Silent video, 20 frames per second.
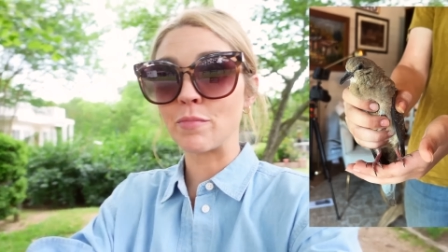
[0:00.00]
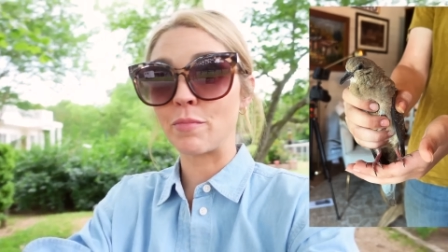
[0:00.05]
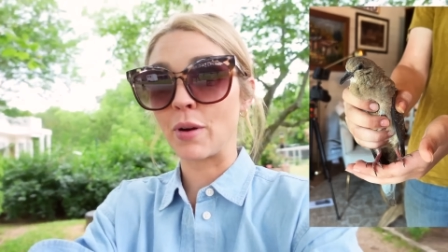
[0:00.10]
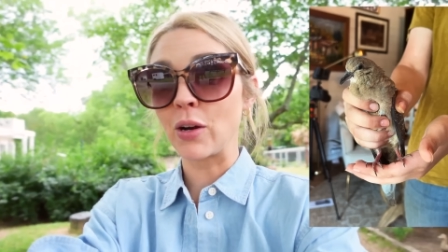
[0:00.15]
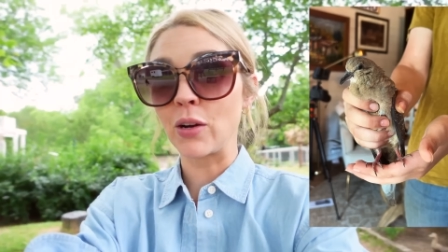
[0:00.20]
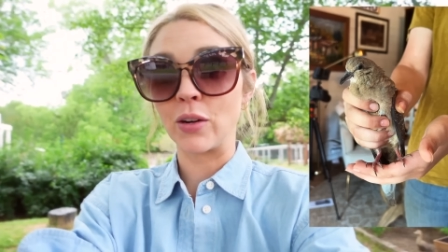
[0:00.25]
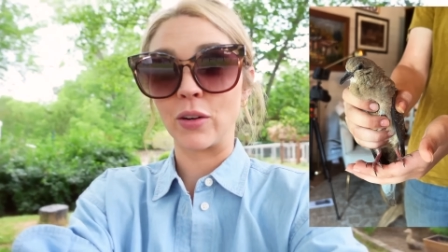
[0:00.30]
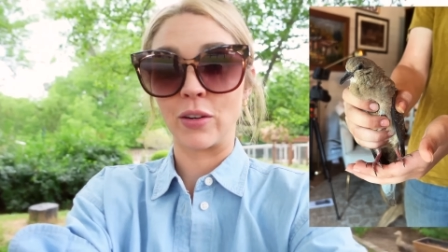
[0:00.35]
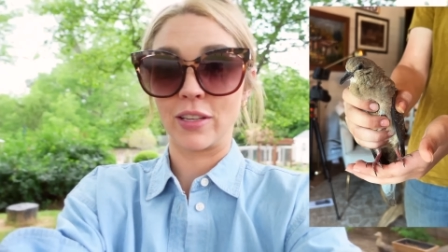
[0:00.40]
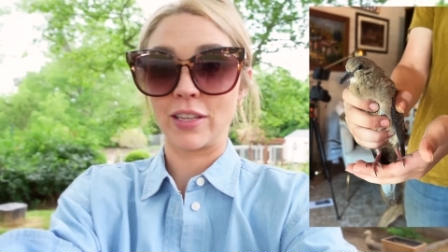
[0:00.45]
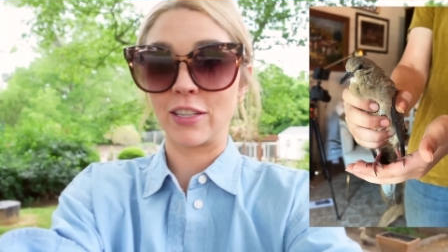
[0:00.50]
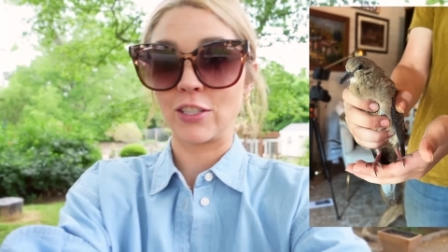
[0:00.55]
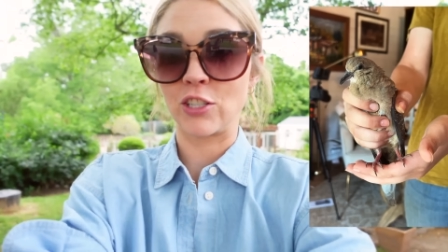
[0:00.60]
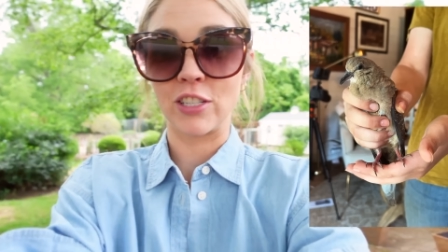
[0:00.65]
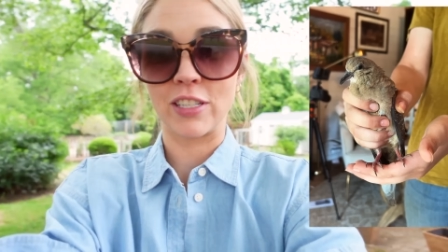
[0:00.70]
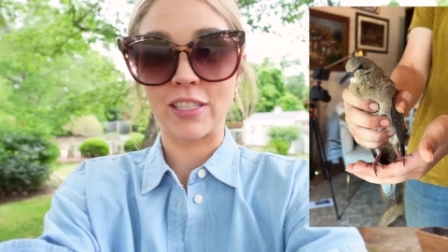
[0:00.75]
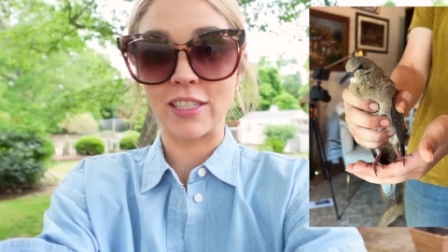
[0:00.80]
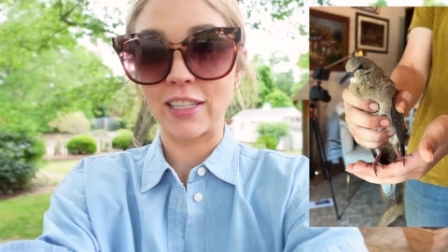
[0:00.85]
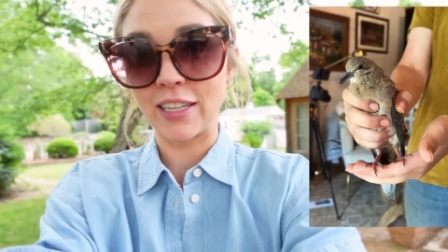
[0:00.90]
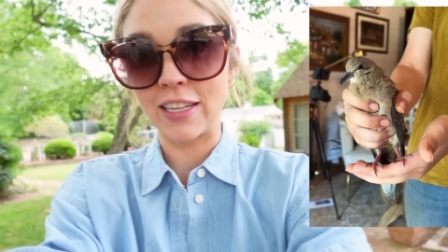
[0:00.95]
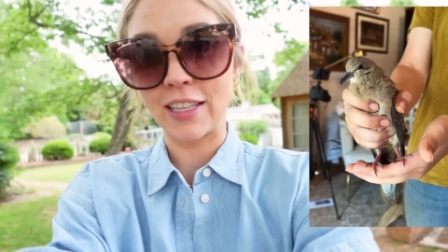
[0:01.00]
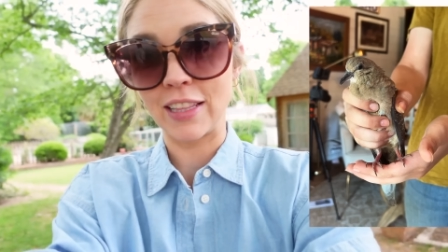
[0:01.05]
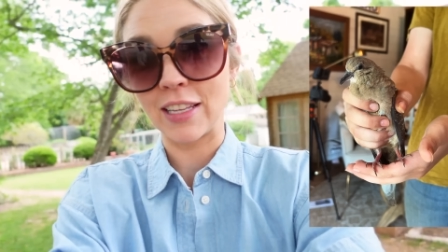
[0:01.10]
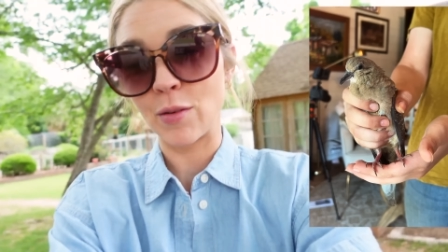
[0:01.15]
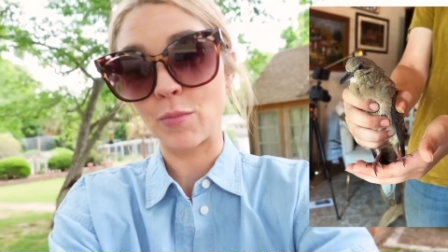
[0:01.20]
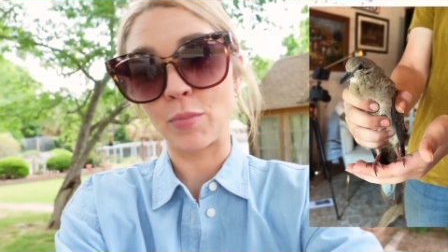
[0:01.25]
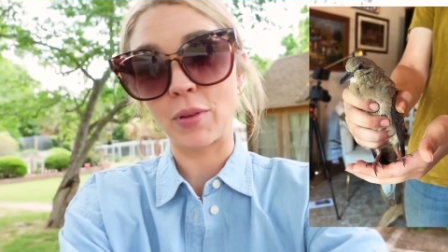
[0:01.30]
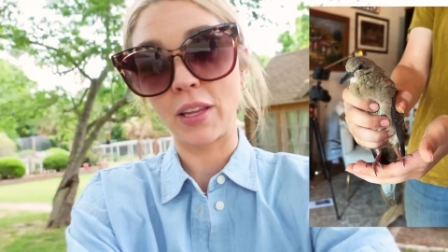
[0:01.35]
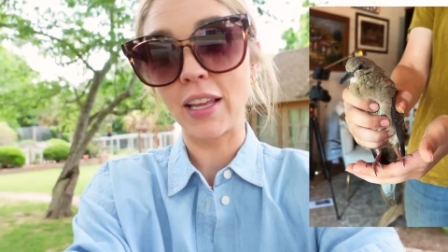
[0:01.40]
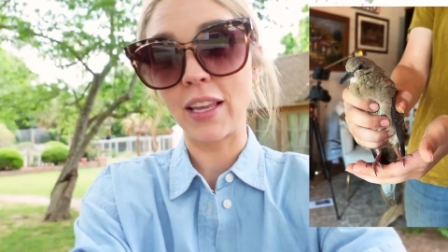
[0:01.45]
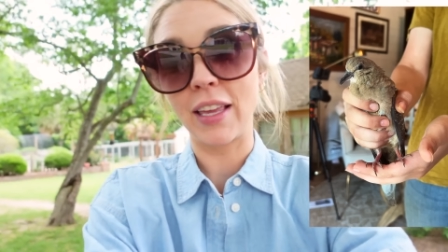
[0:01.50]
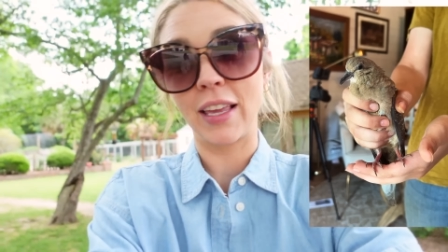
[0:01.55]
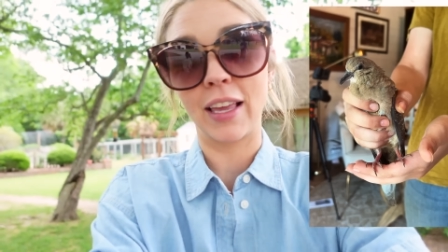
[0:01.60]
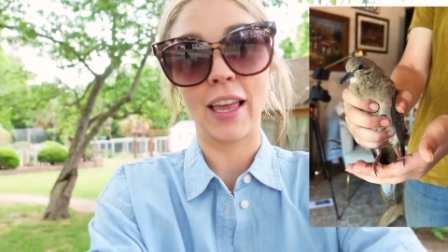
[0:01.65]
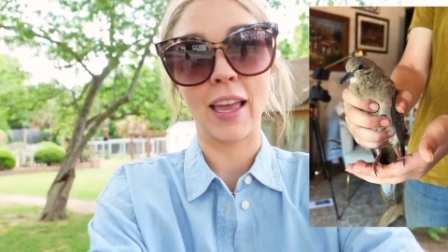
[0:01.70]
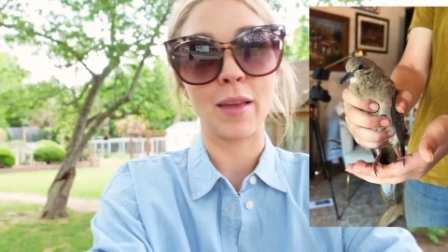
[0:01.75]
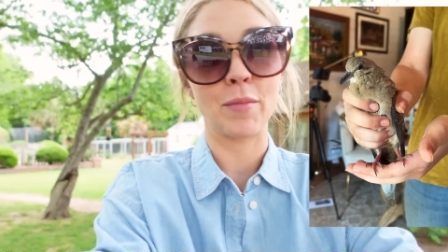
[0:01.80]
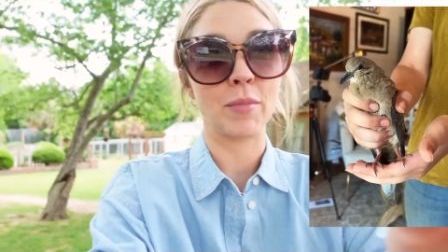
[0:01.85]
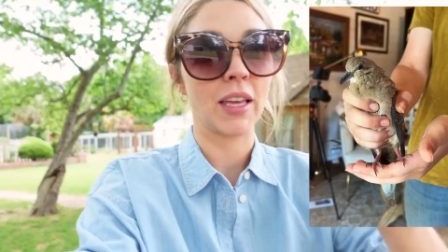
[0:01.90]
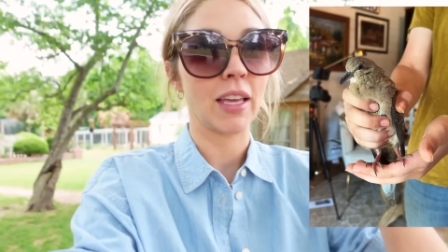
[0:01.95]
bird that's just sitting there blinking
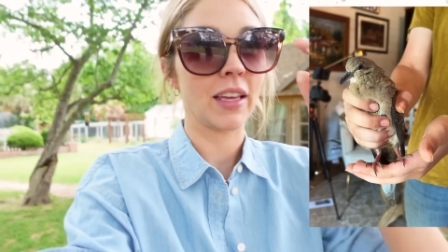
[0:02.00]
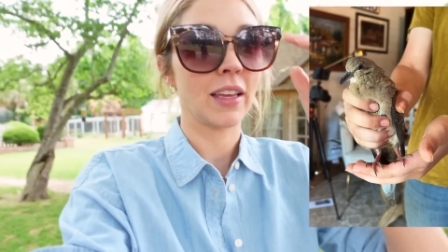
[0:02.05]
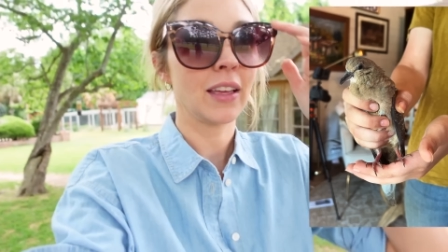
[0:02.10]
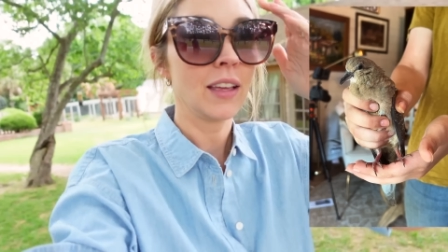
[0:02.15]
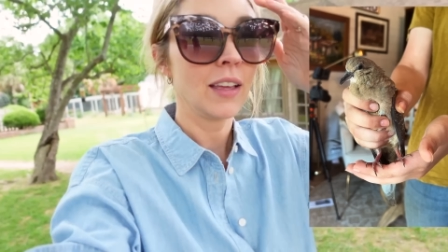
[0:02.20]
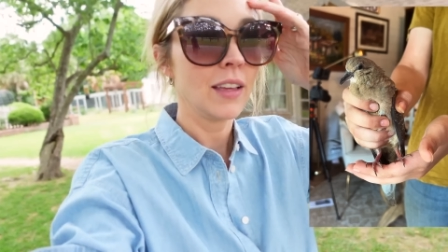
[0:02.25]
at me?